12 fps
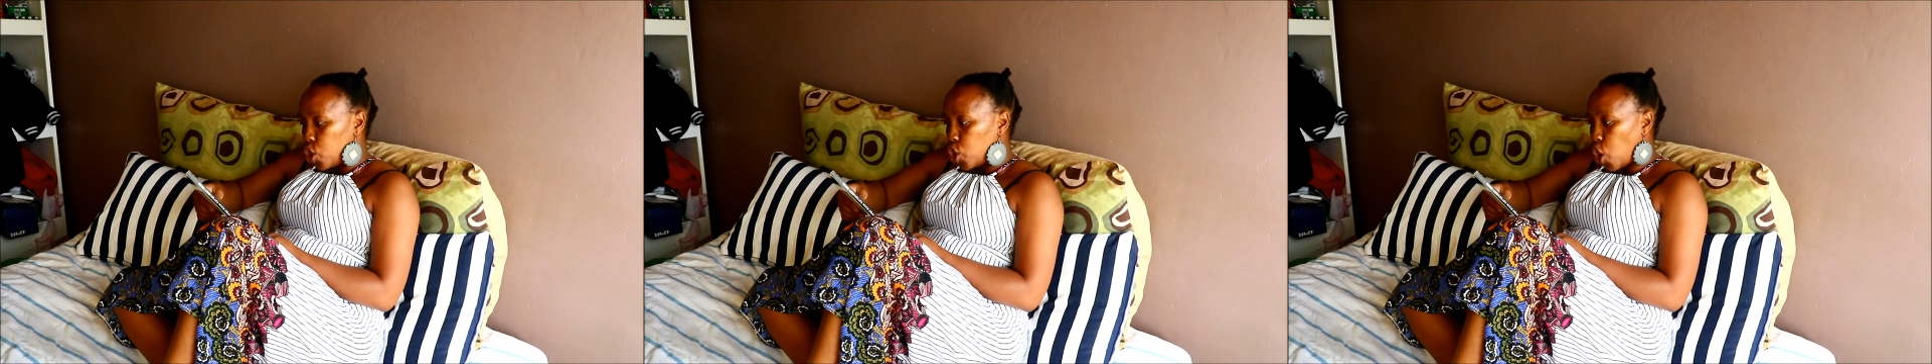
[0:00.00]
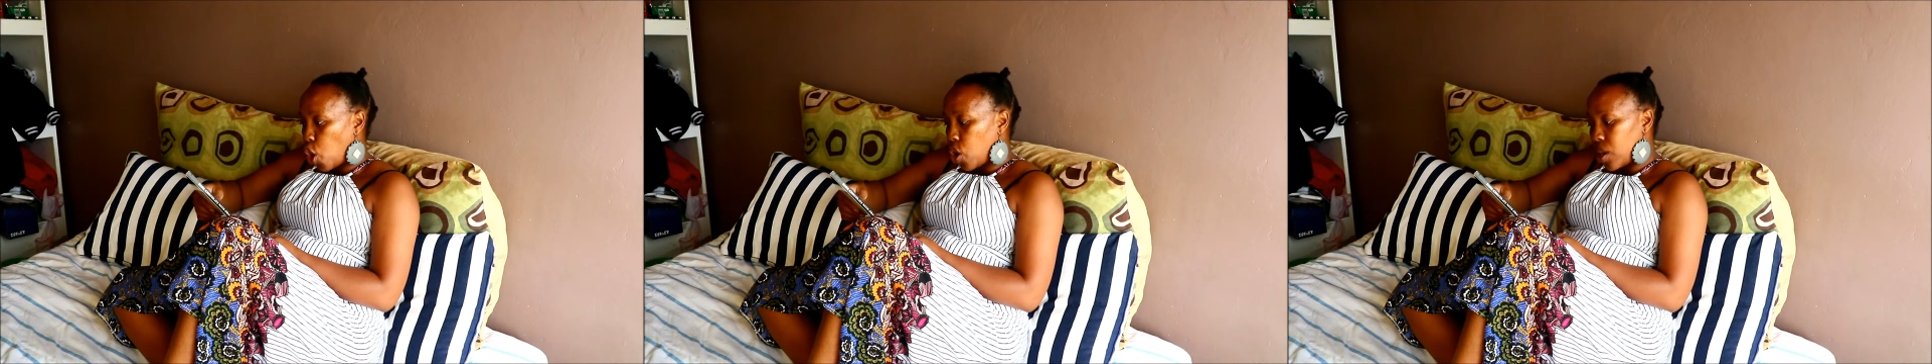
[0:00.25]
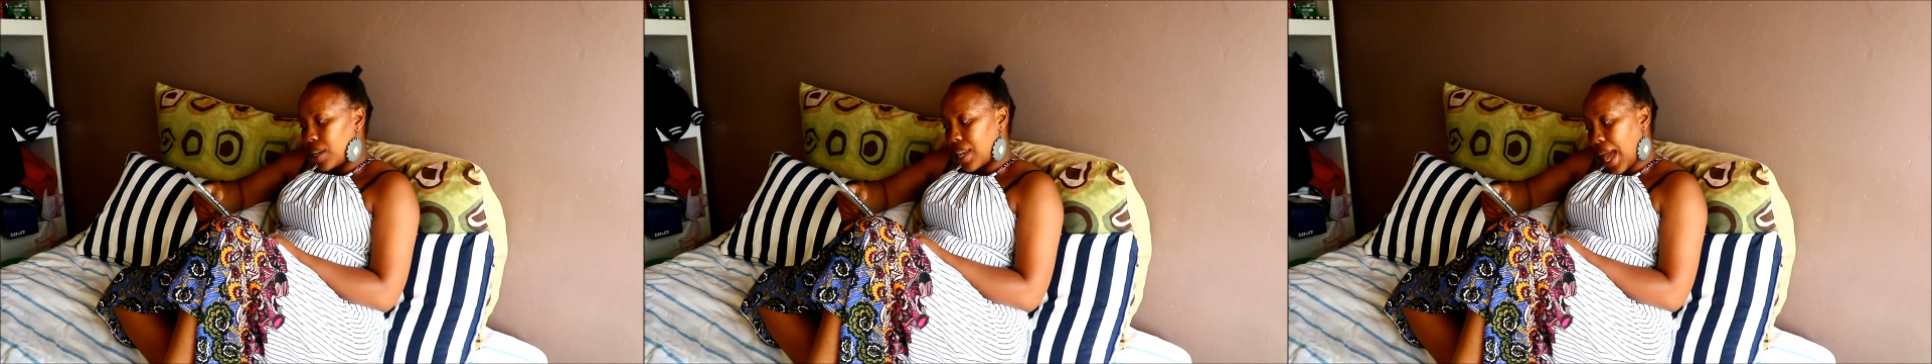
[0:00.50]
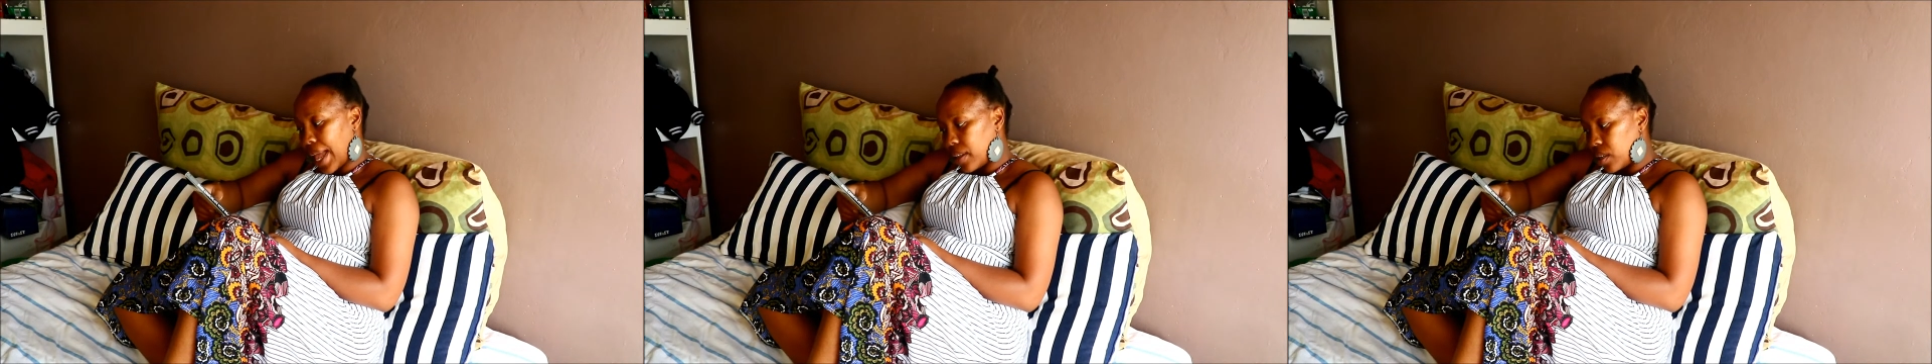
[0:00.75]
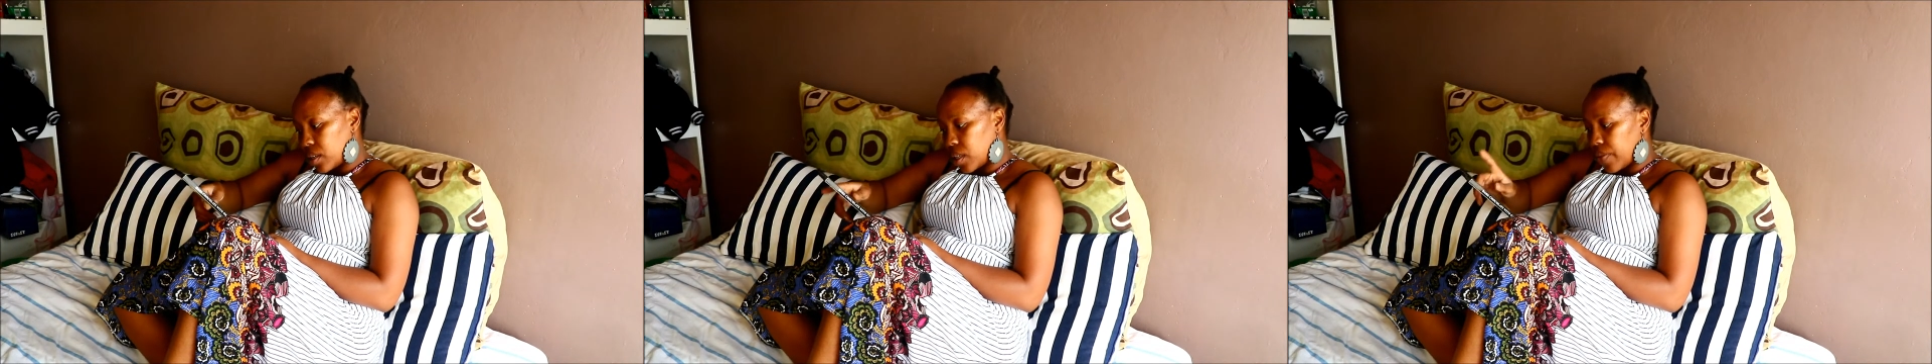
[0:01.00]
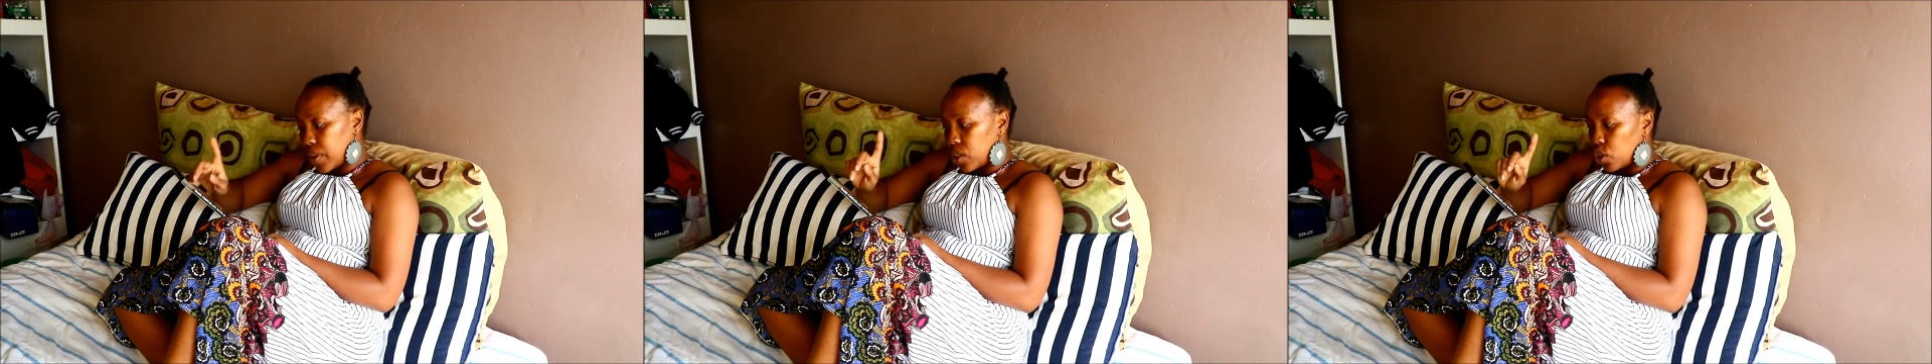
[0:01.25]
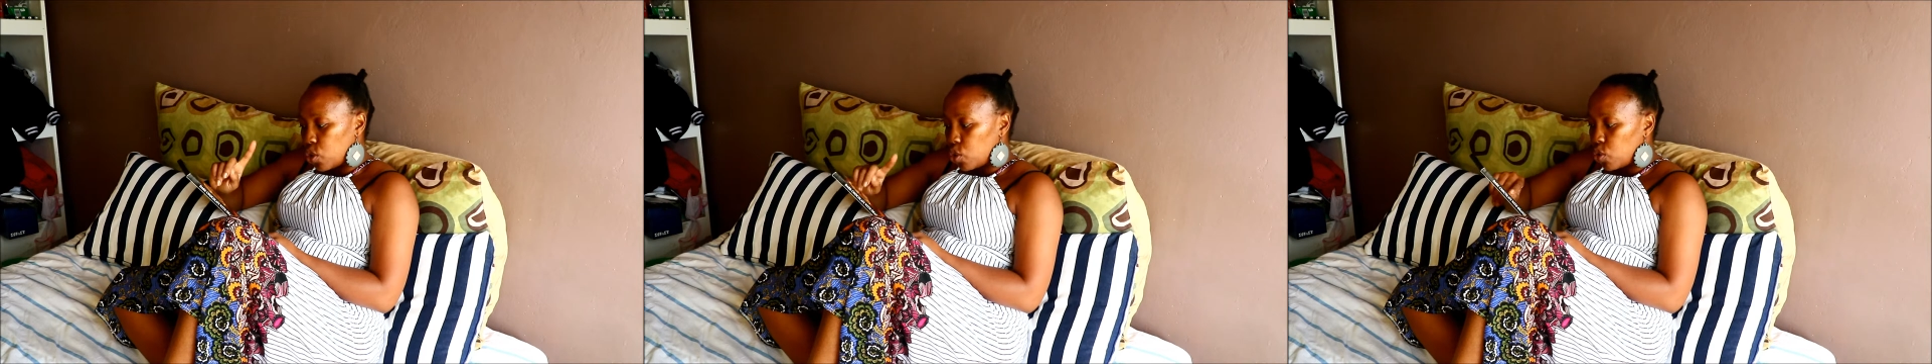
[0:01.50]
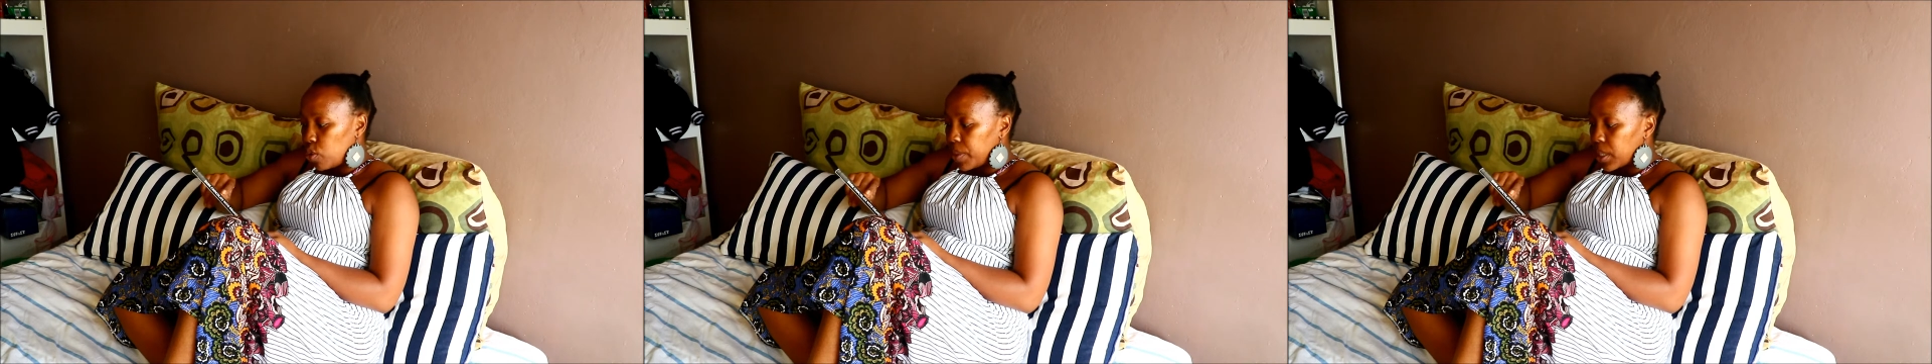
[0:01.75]
Chocolate
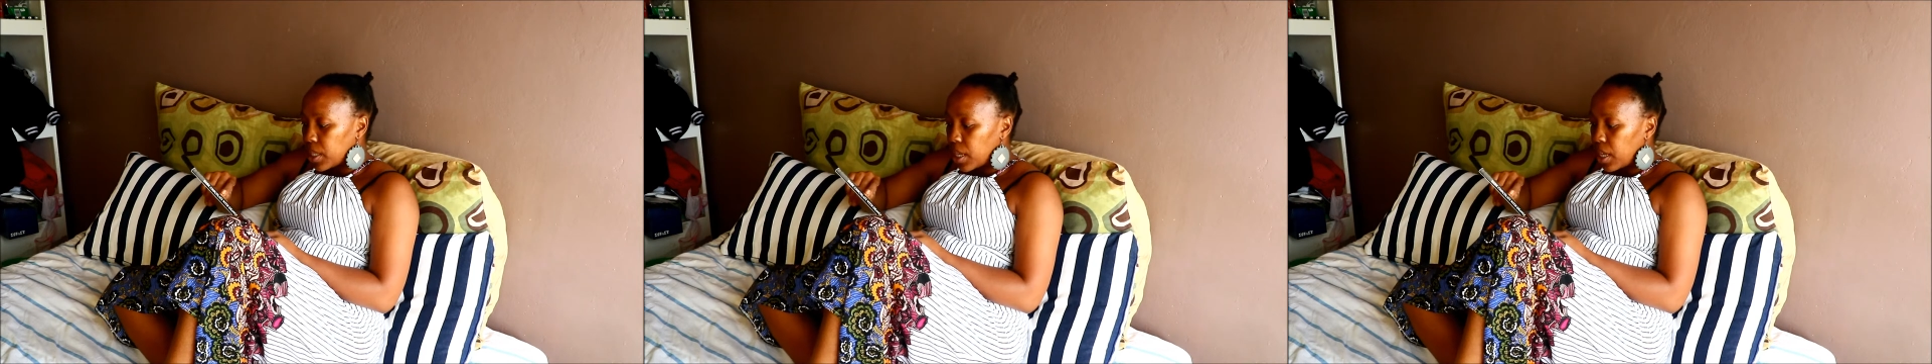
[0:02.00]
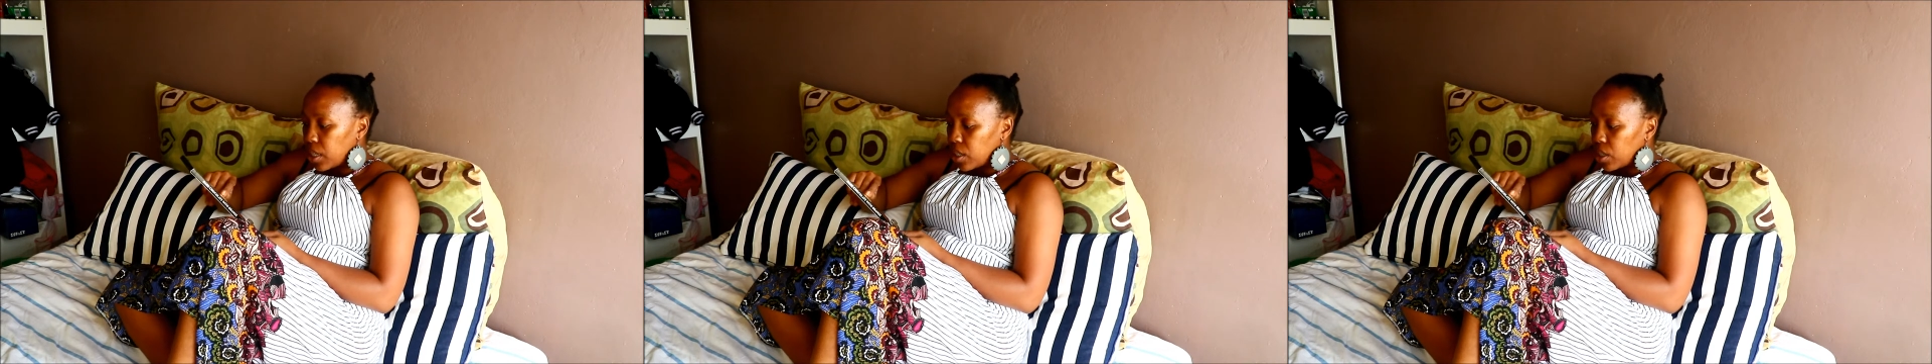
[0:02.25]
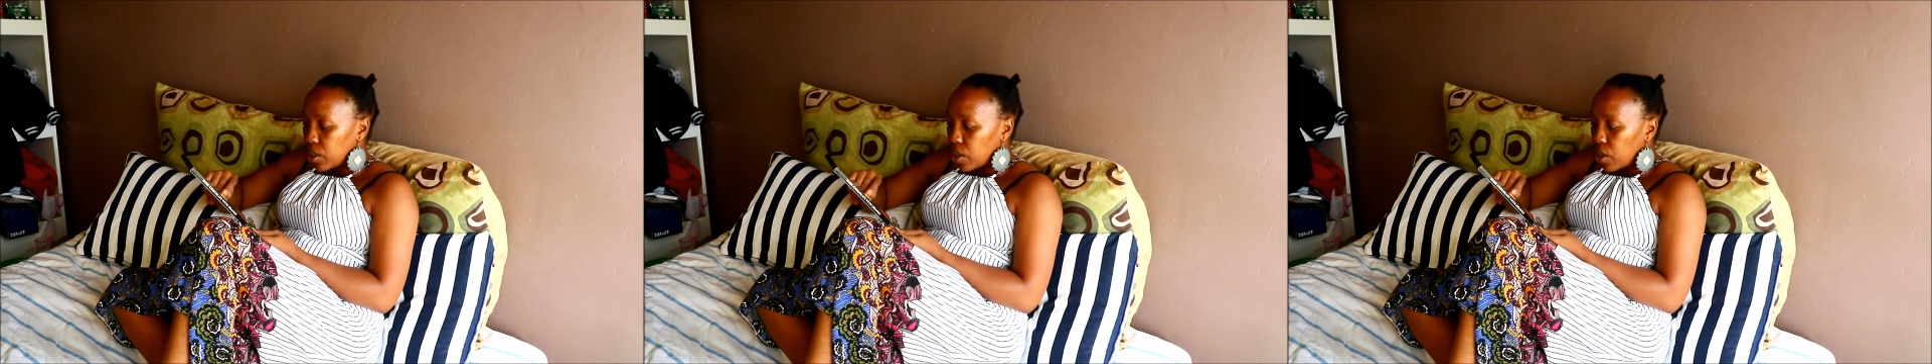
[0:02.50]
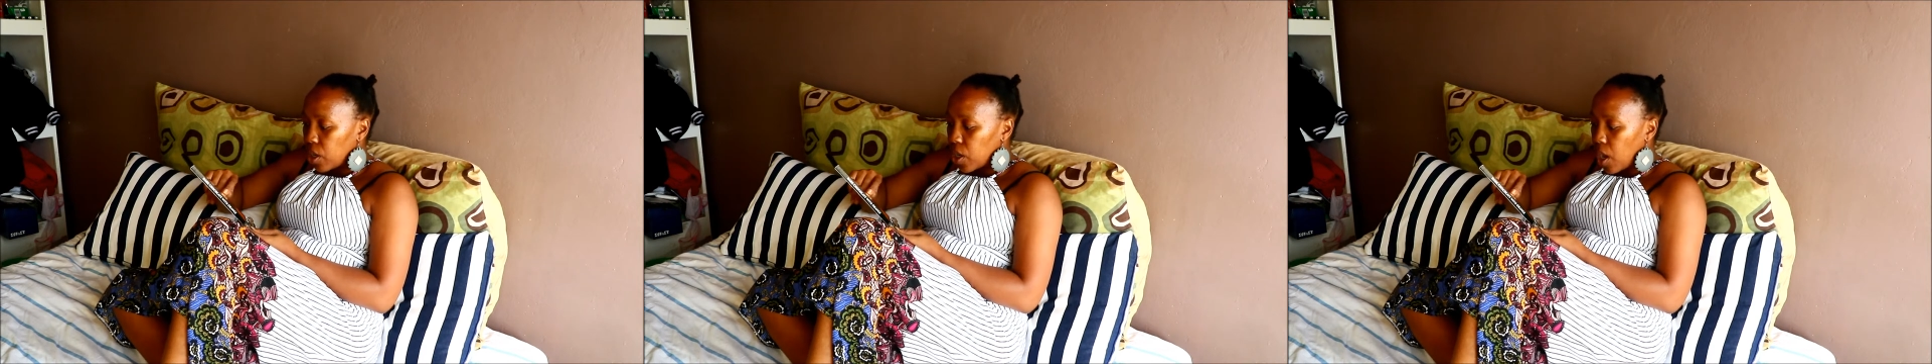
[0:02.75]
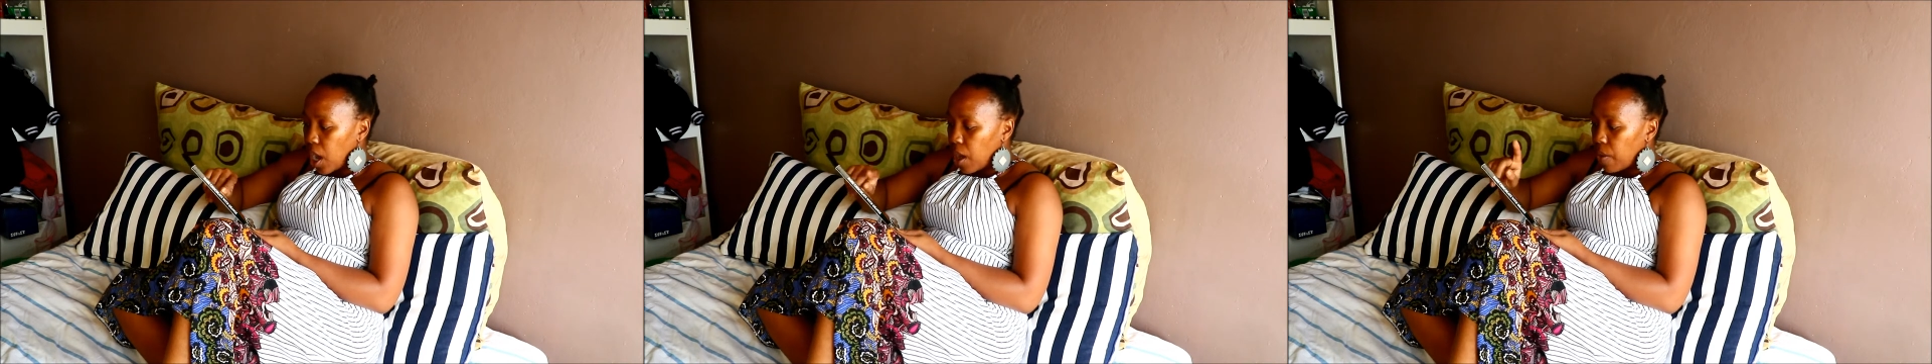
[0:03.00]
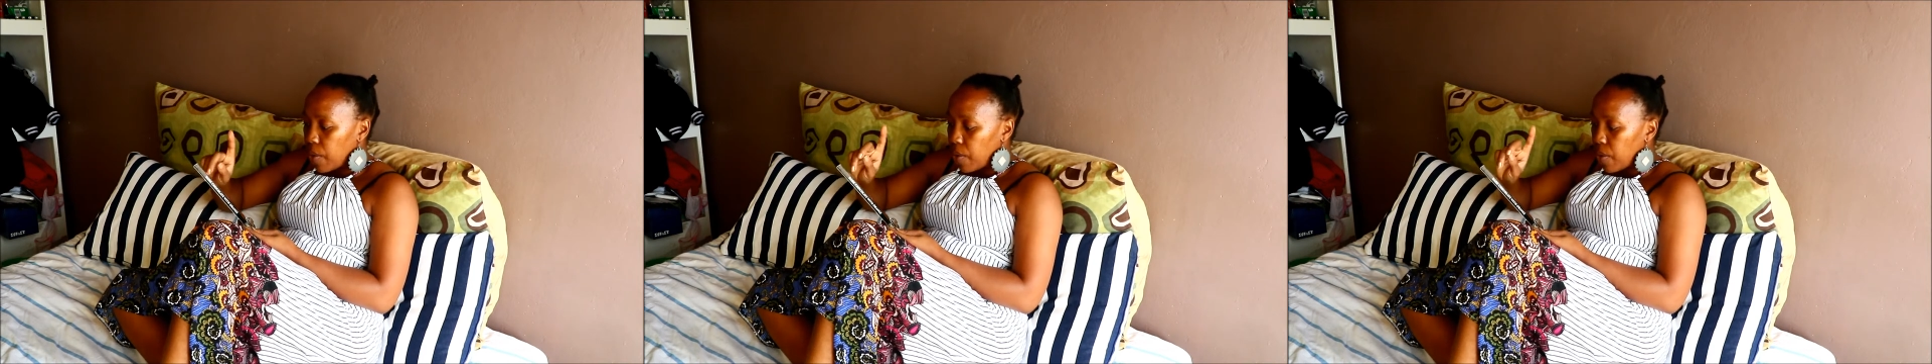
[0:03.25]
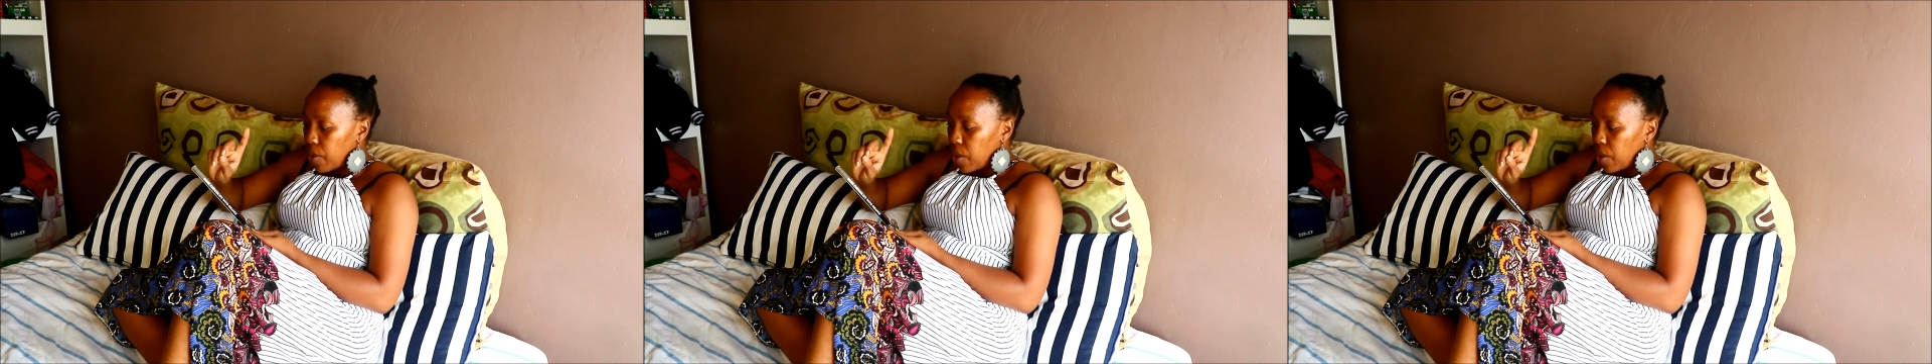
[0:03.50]
72% cacao